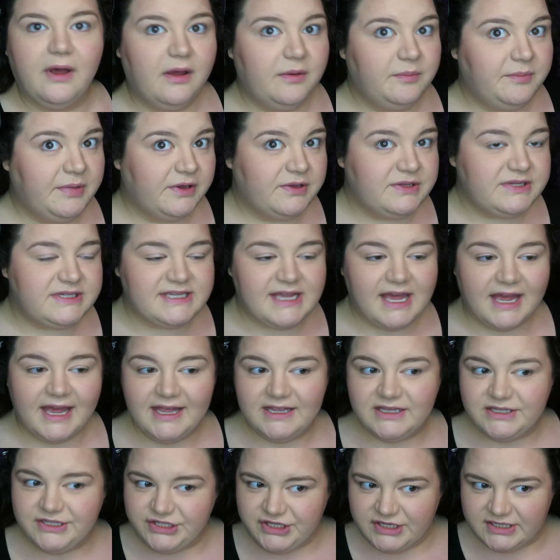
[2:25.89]
on both
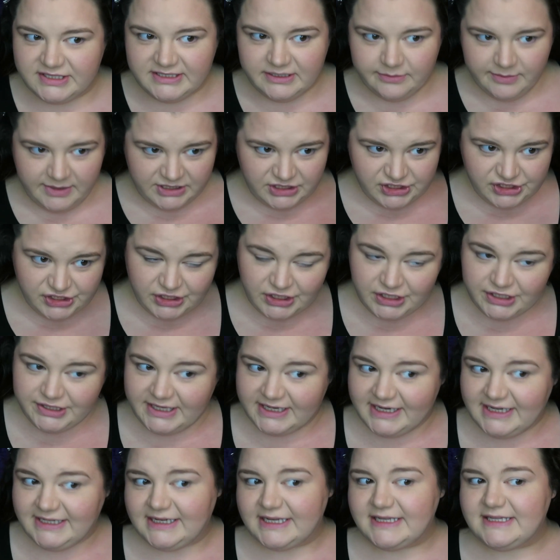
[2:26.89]
sides just to make sure
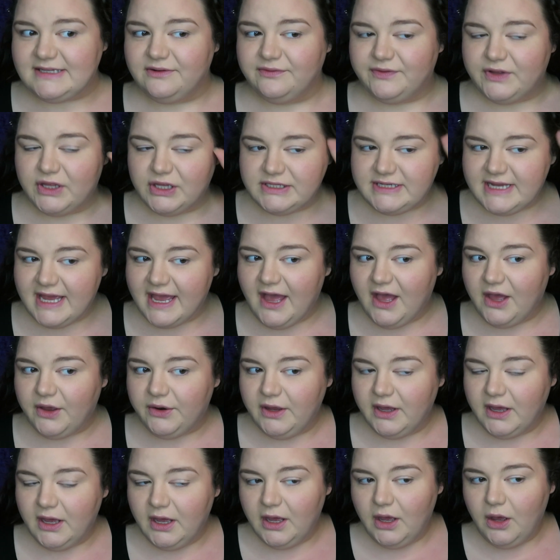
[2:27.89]
that it doesn't fall
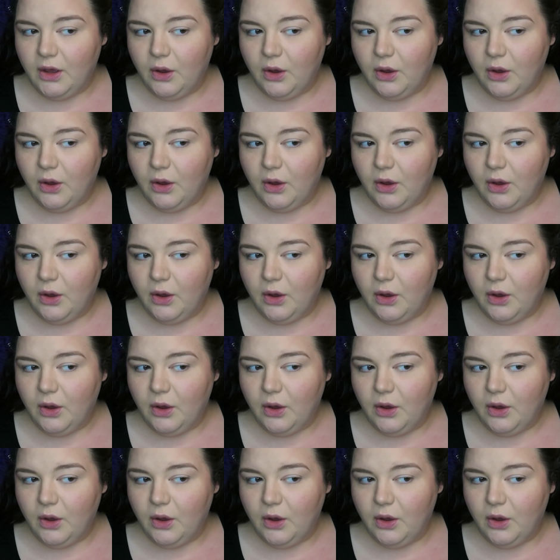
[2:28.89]
down